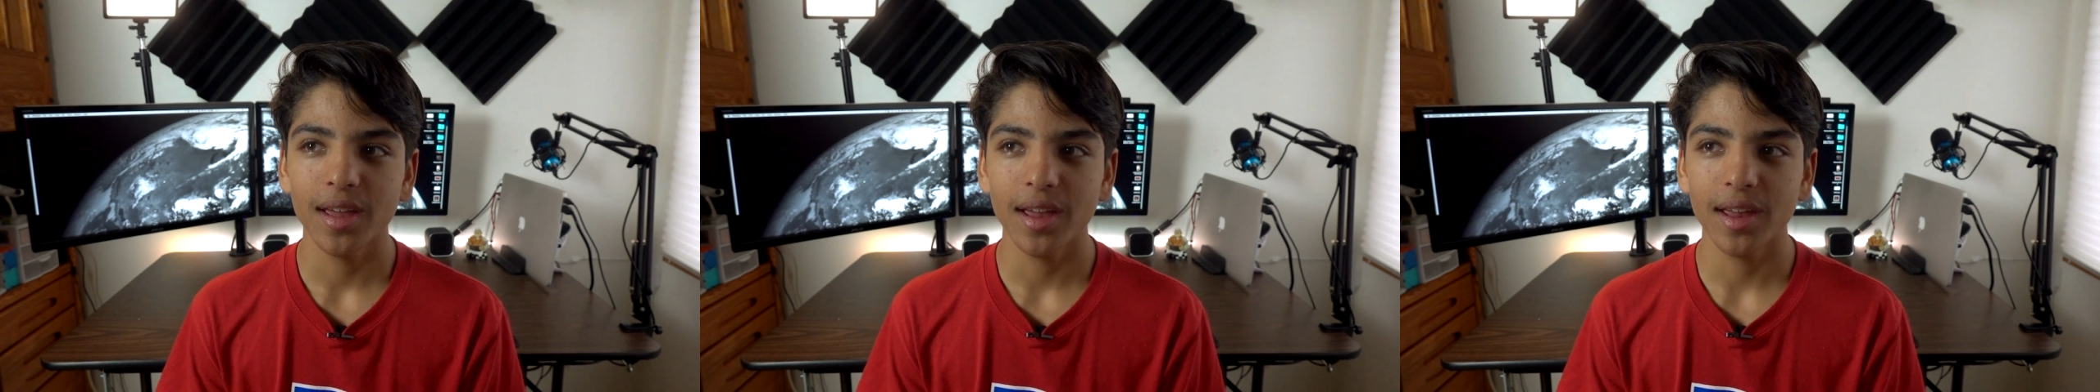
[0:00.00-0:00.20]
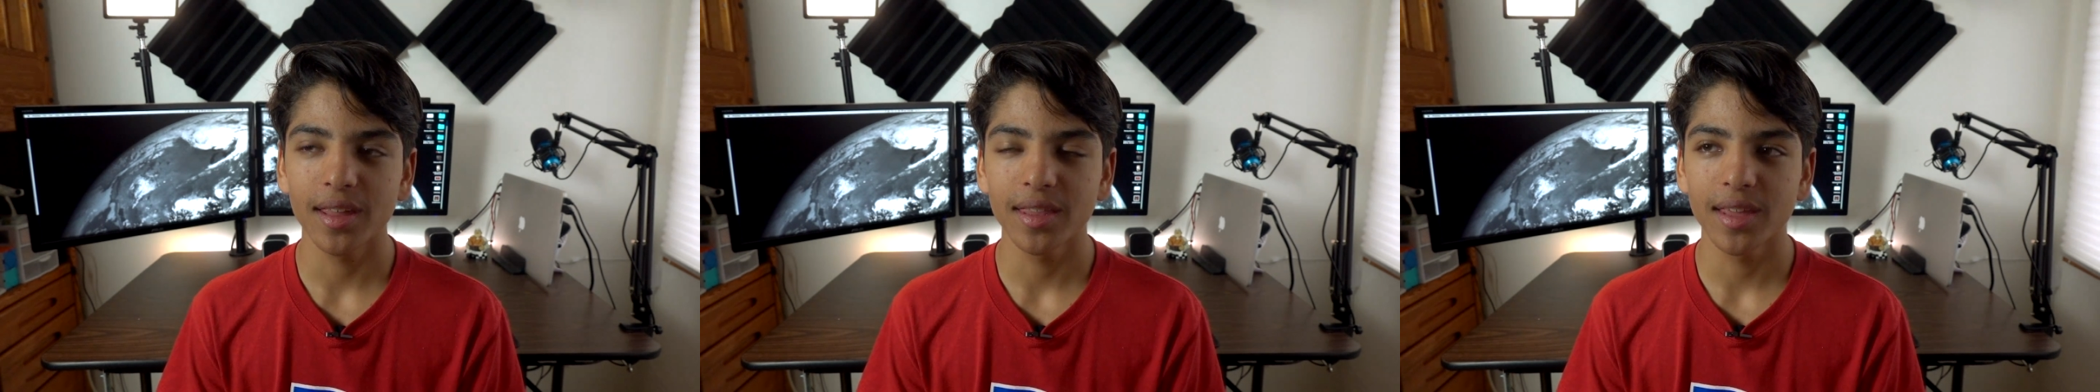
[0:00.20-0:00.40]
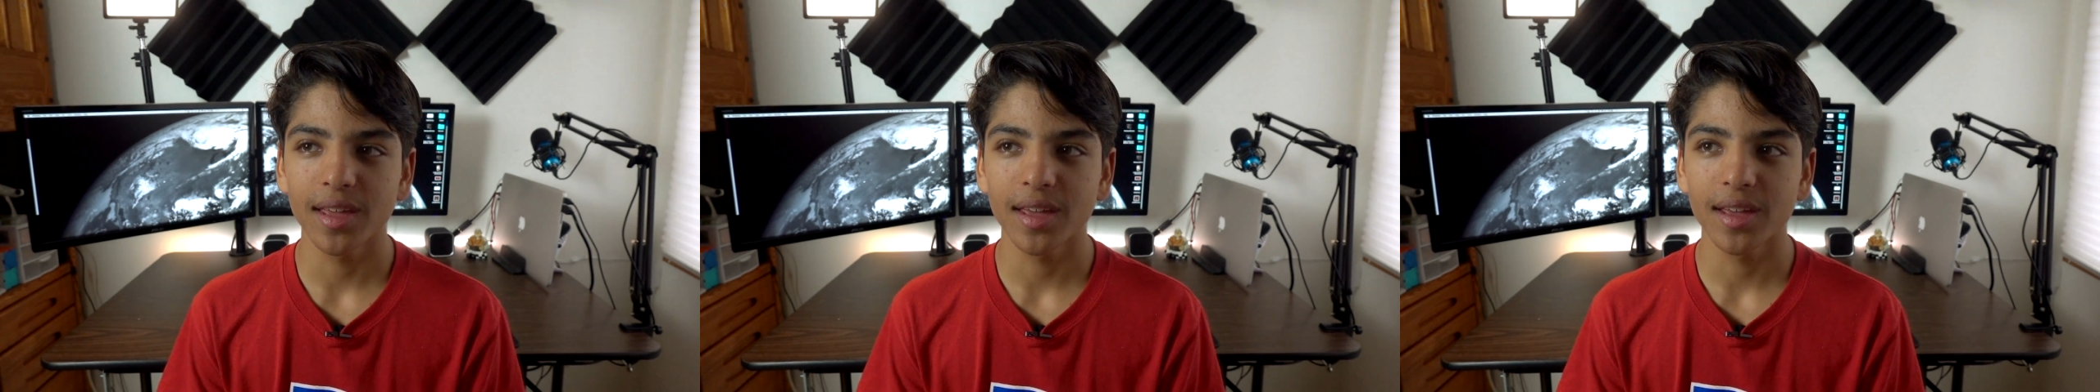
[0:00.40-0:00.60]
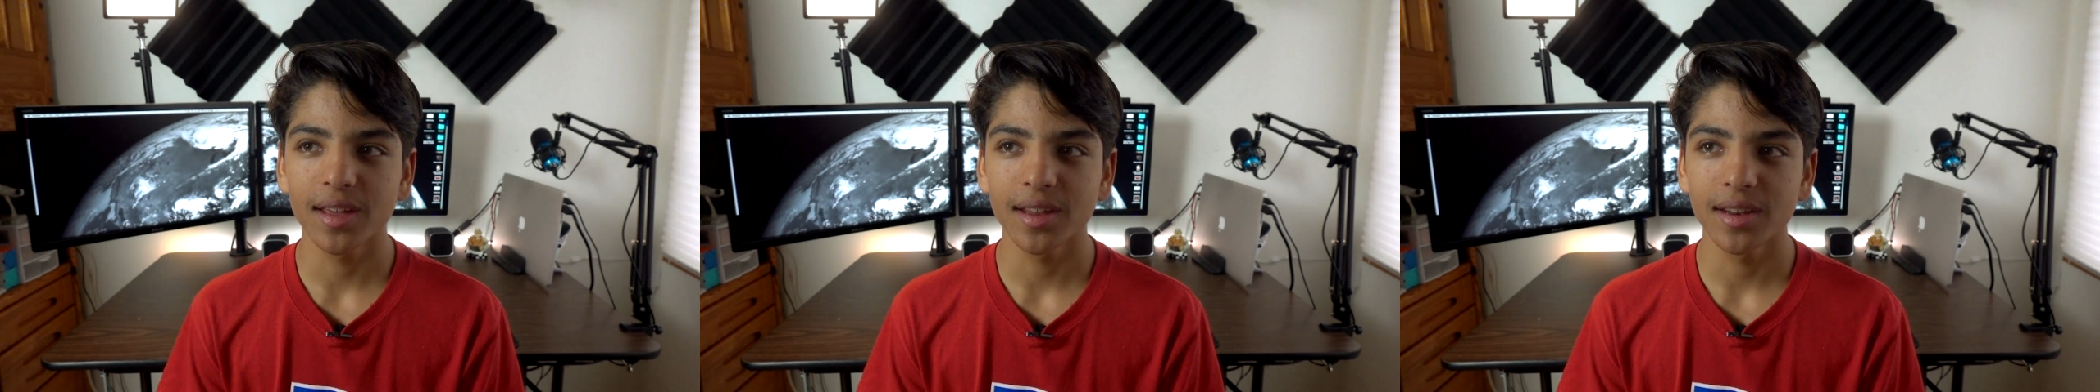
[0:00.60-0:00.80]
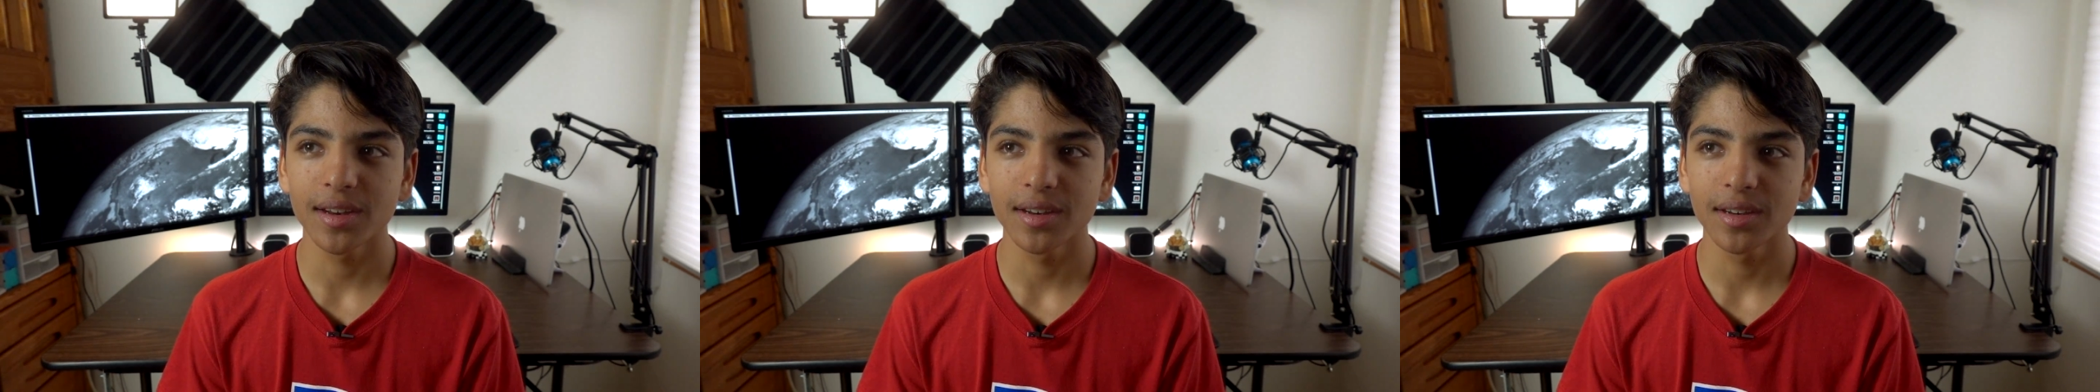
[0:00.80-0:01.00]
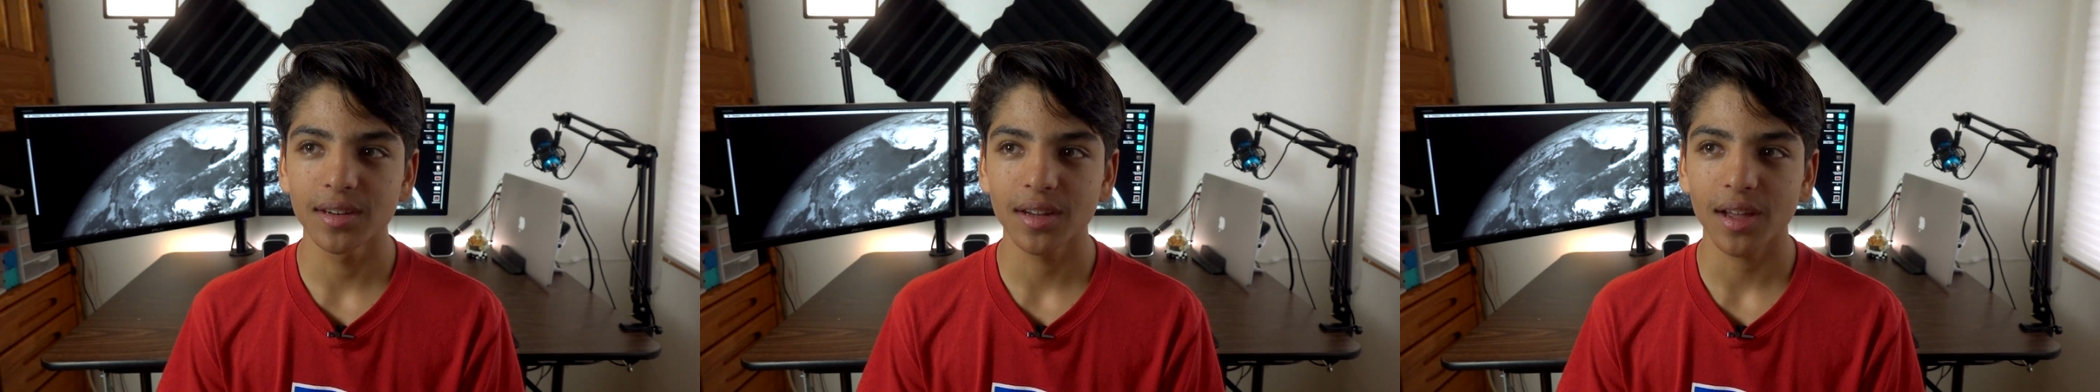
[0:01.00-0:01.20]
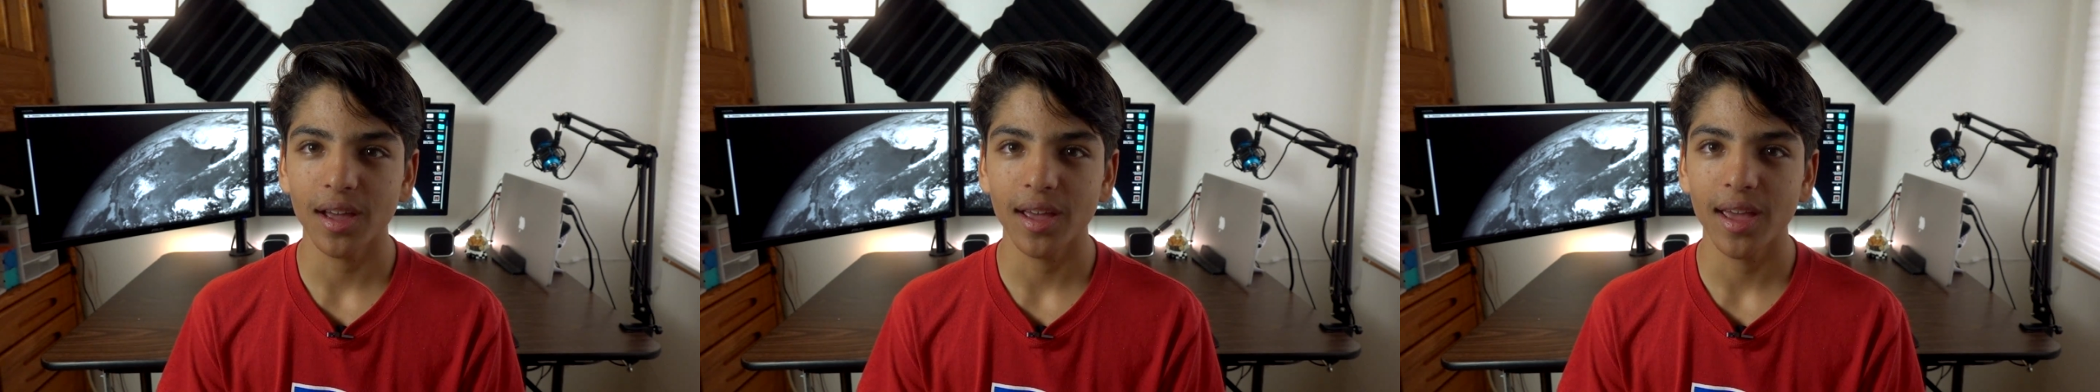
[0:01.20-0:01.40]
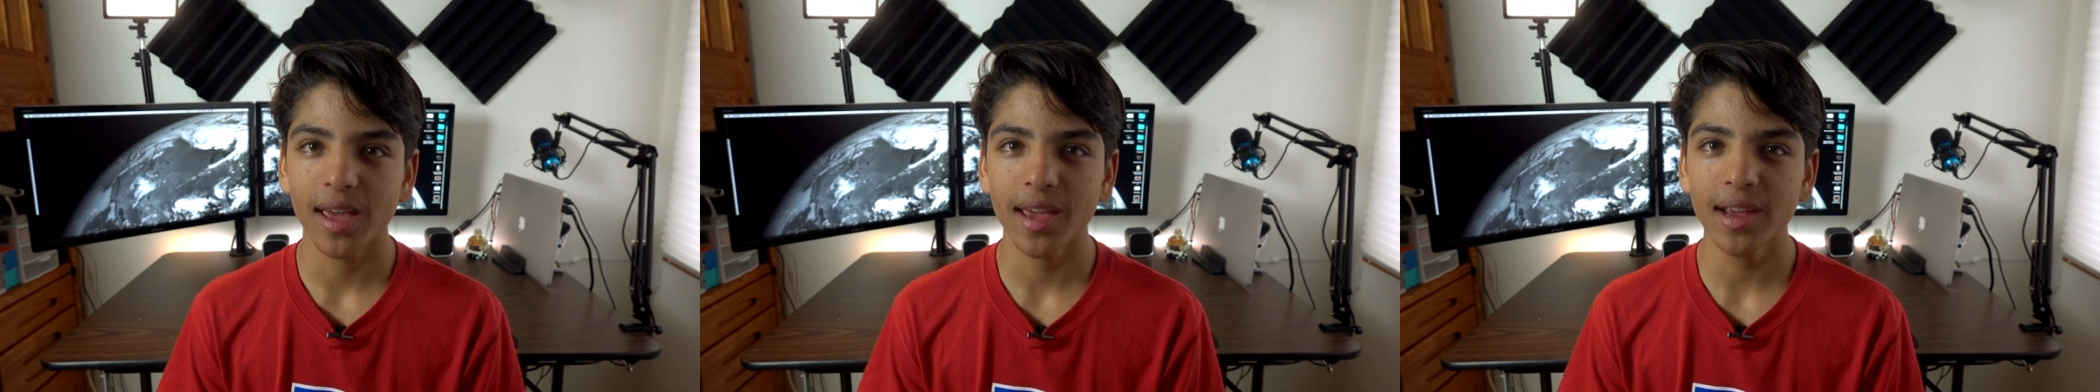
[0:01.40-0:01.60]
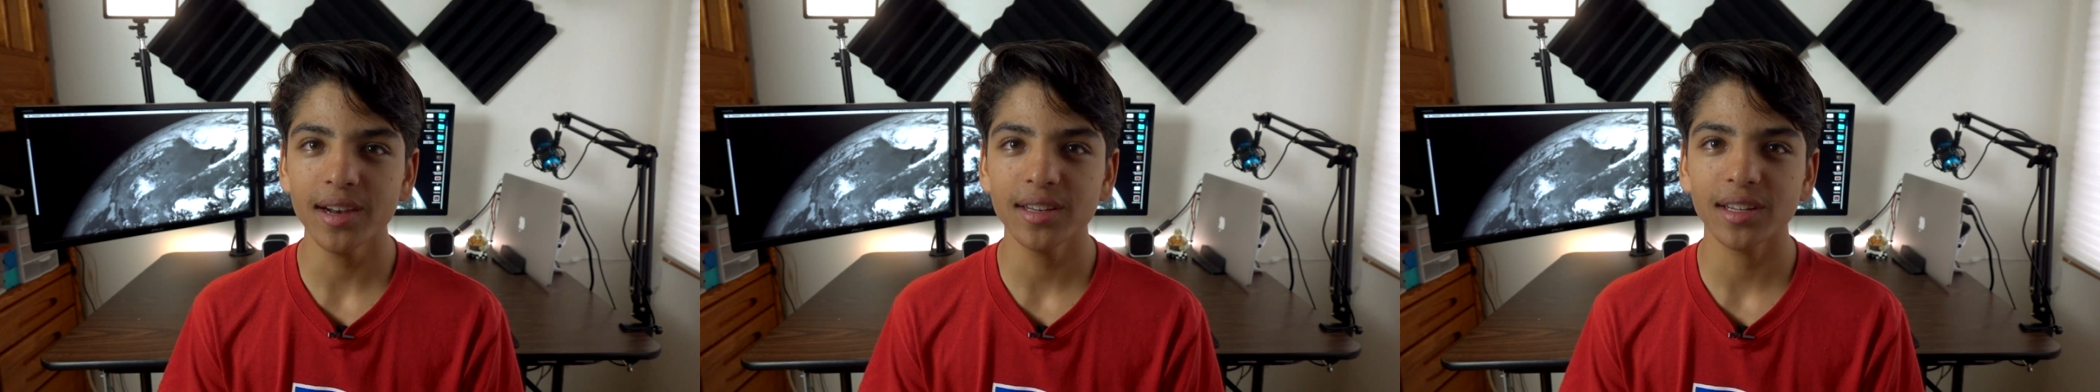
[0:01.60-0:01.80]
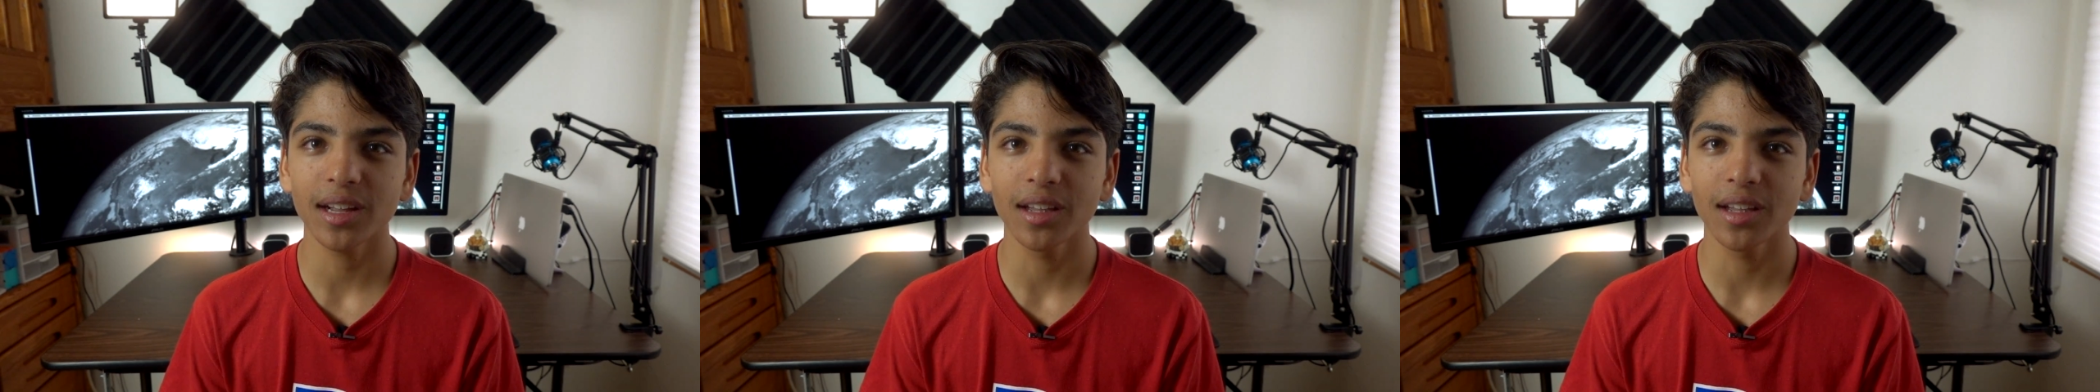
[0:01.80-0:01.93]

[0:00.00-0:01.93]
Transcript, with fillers: And then I hate